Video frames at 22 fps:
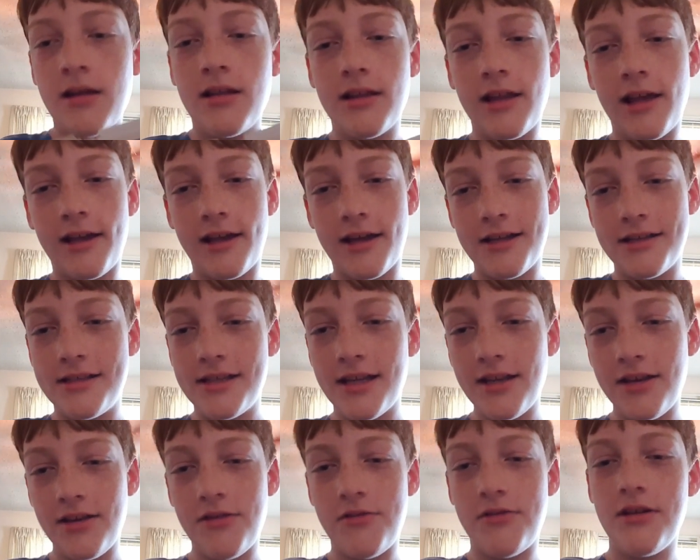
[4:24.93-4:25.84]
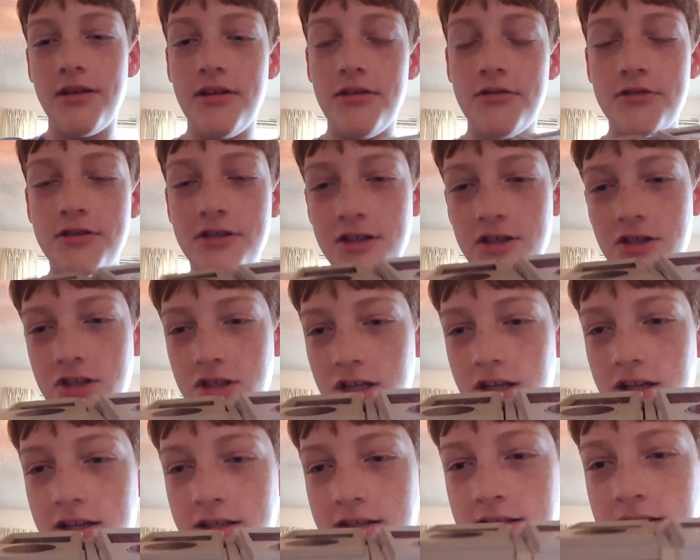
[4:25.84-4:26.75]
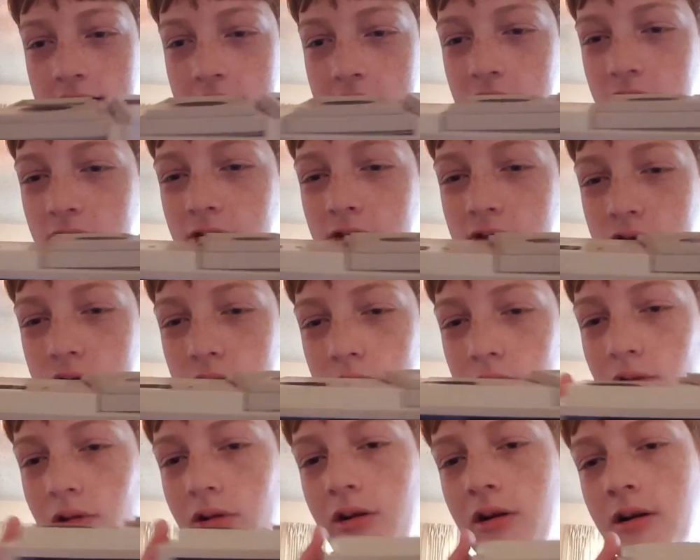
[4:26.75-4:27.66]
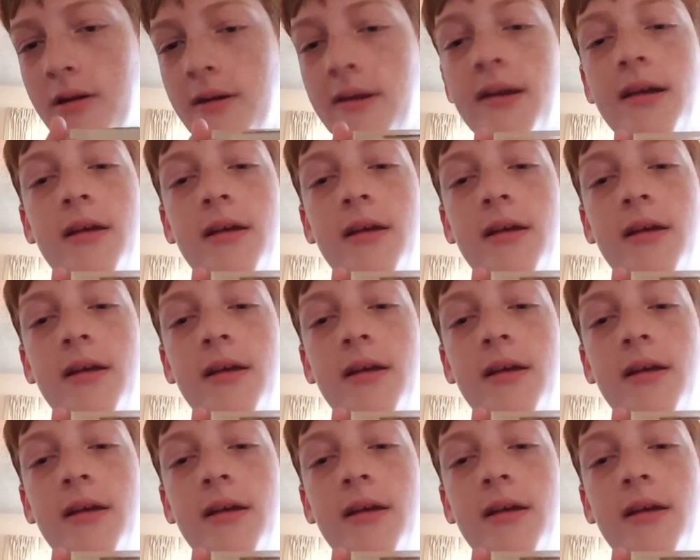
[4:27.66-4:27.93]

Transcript: like I said, you can use a Genesis controller.